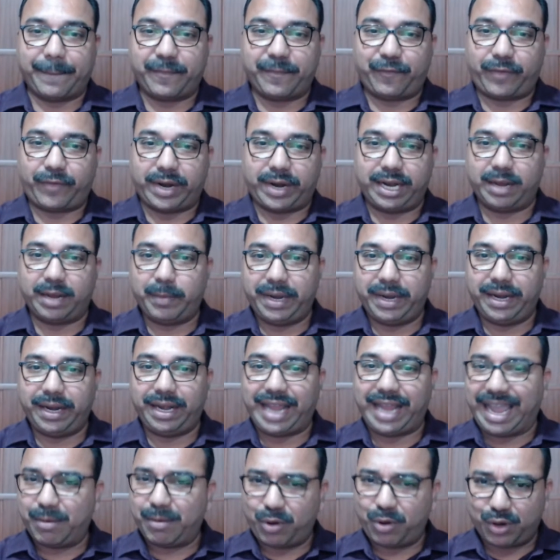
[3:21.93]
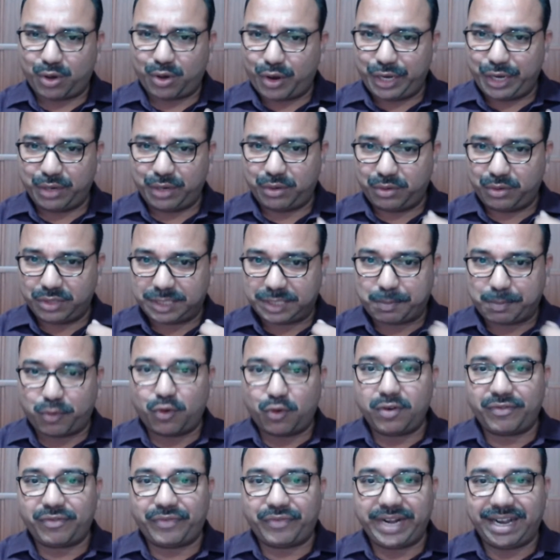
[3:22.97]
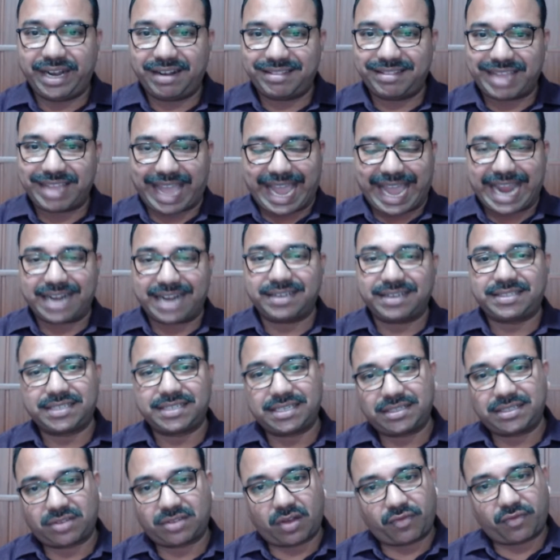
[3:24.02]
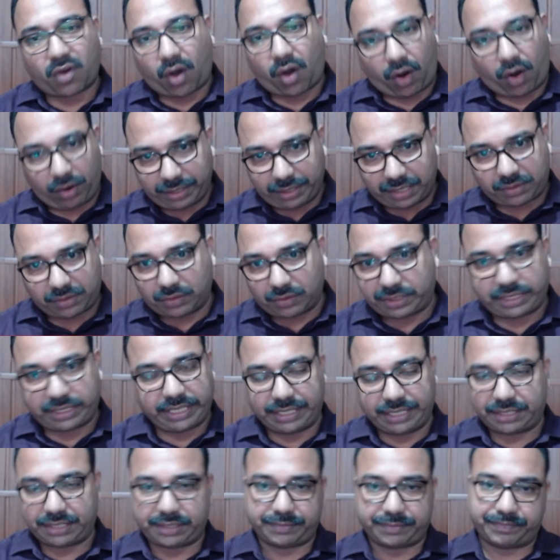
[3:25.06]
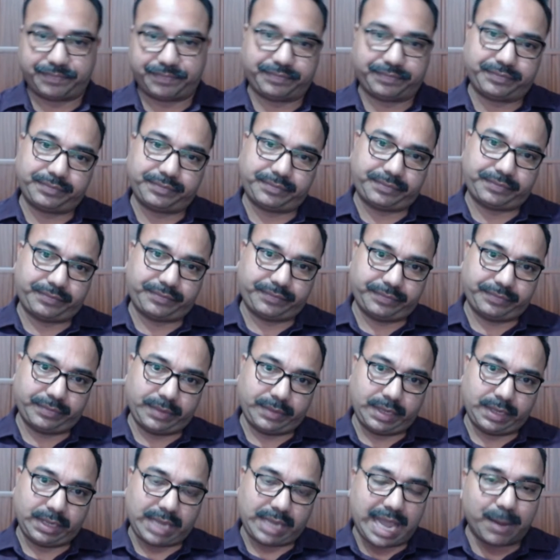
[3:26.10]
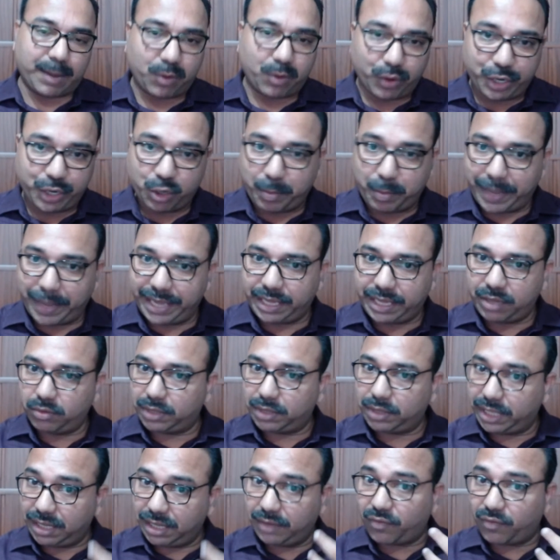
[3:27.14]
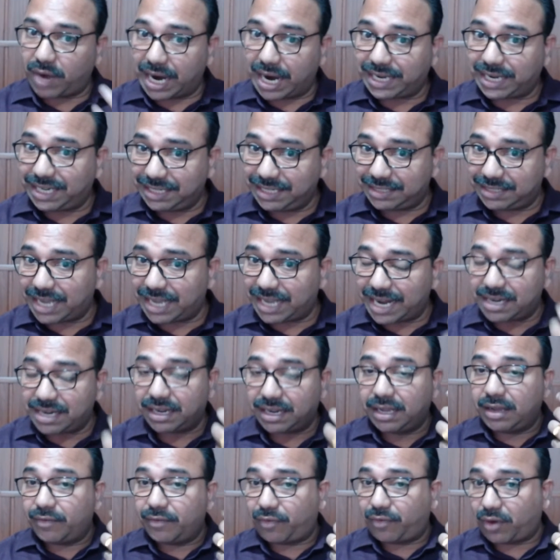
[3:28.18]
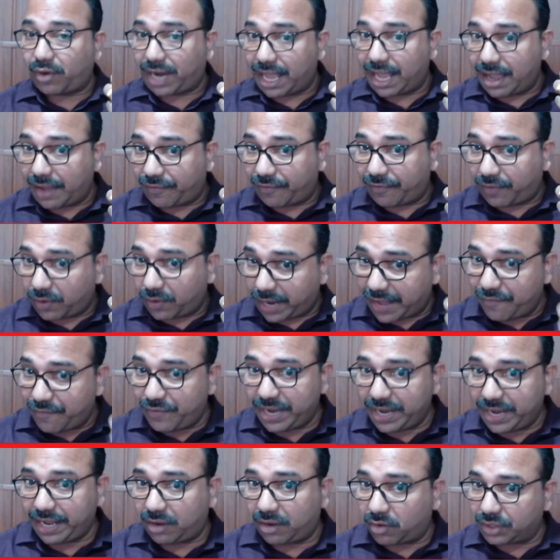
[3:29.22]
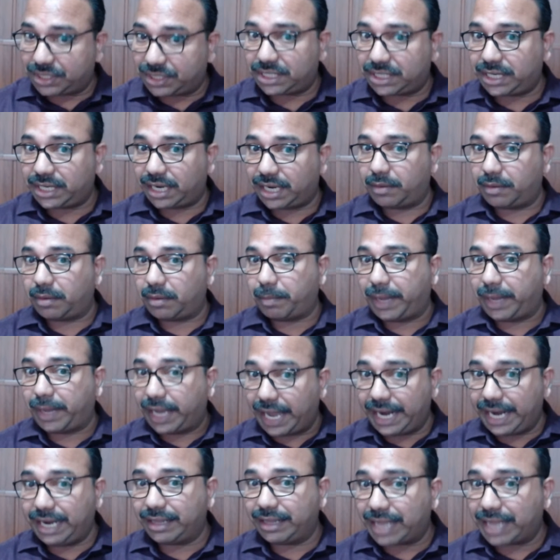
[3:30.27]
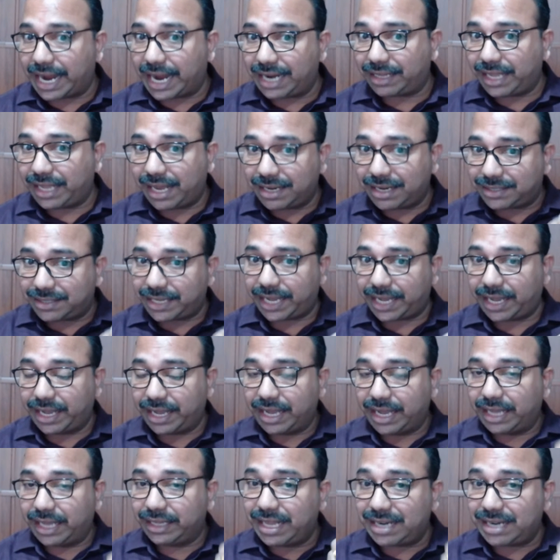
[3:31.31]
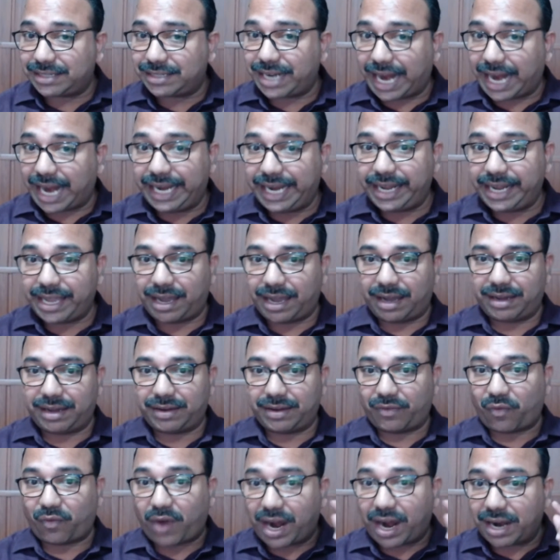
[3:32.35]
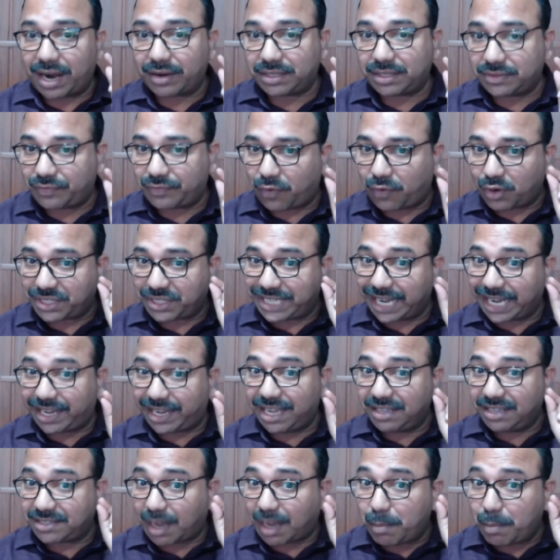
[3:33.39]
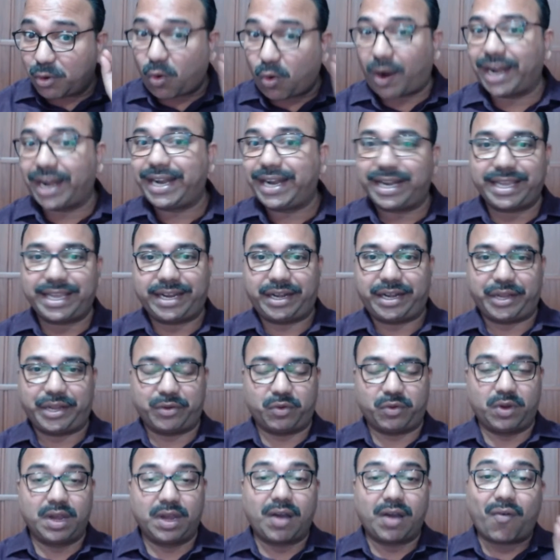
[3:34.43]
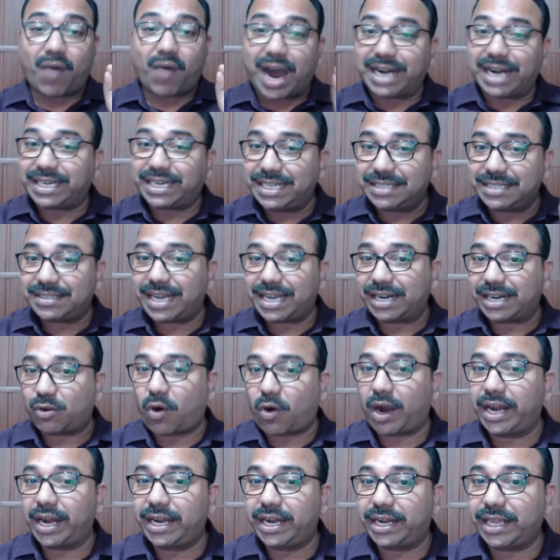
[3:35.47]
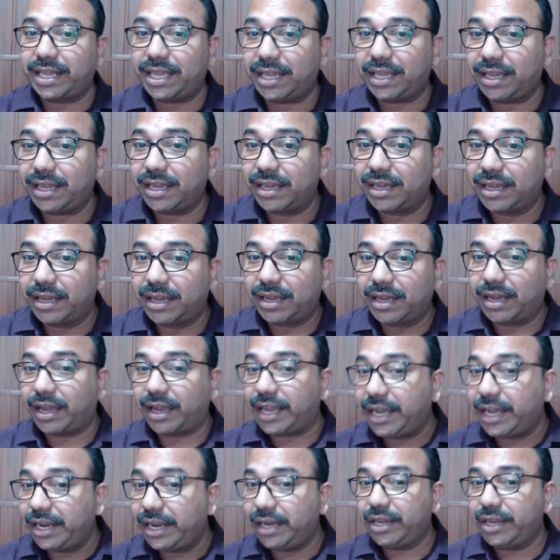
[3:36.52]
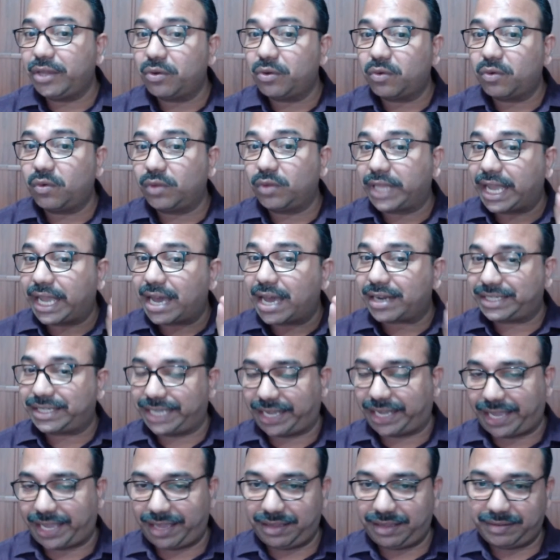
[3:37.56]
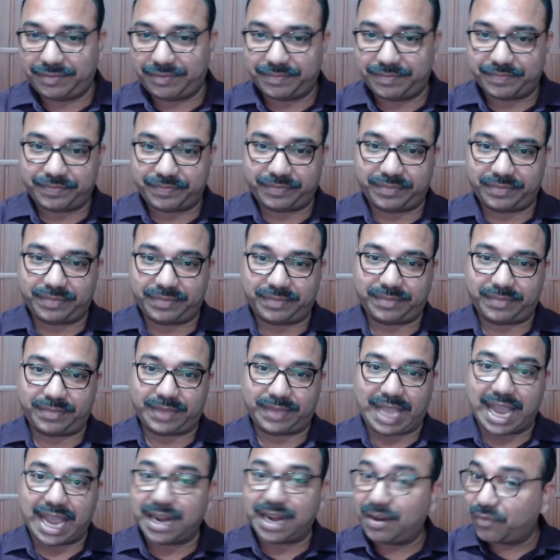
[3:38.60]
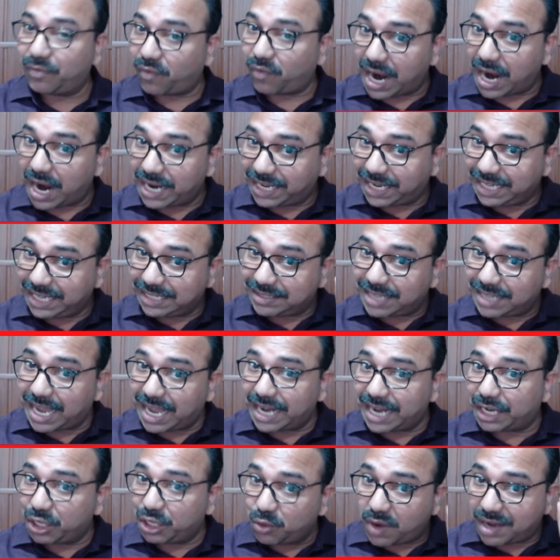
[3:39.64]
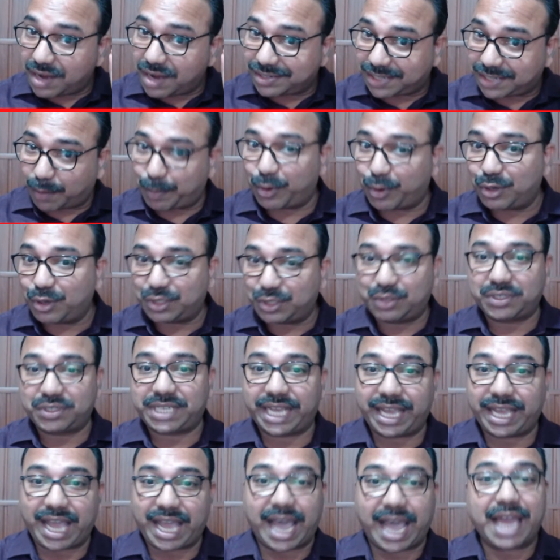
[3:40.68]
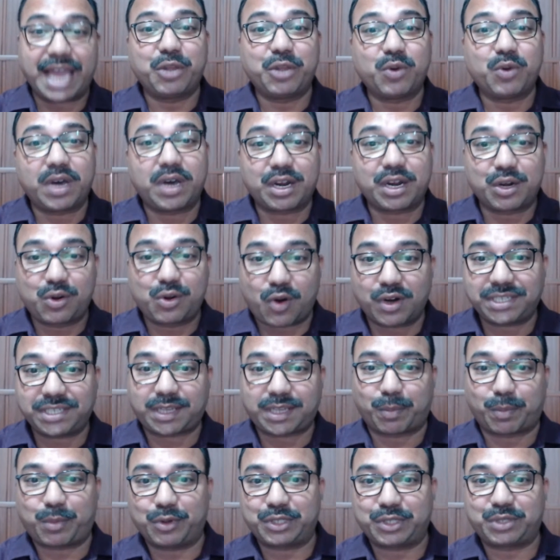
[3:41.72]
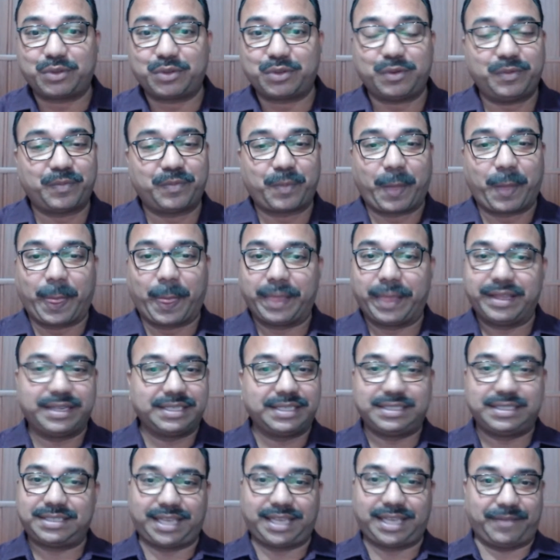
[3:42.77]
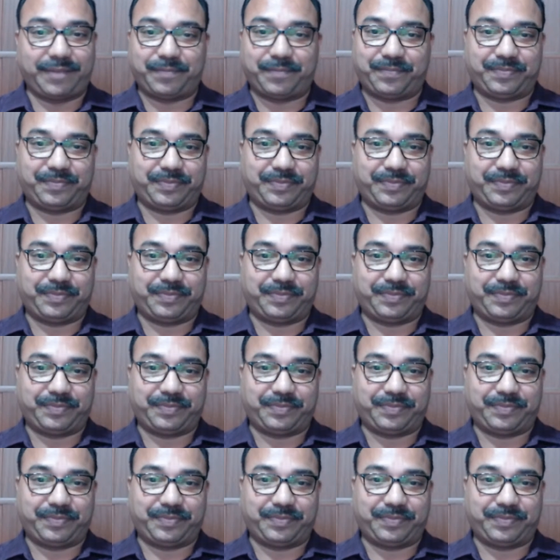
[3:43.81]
Fundamentally, I am not going to spoon feed the answers of all the questions. I'm going to make you think what is that for every question behind that there is an idea. What for checking some quality in you? What is that quality in you they are checking? And what is that you are supposed to say and you are not supposed to say?